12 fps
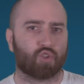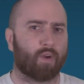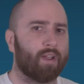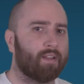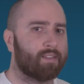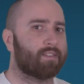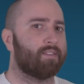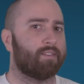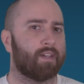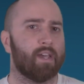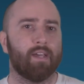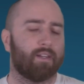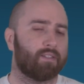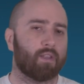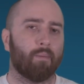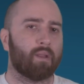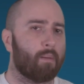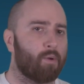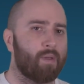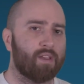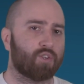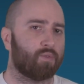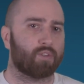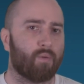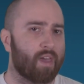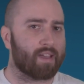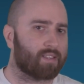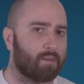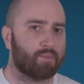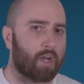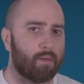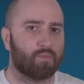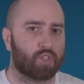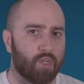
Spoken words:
trailers, and WWE is also there sometimes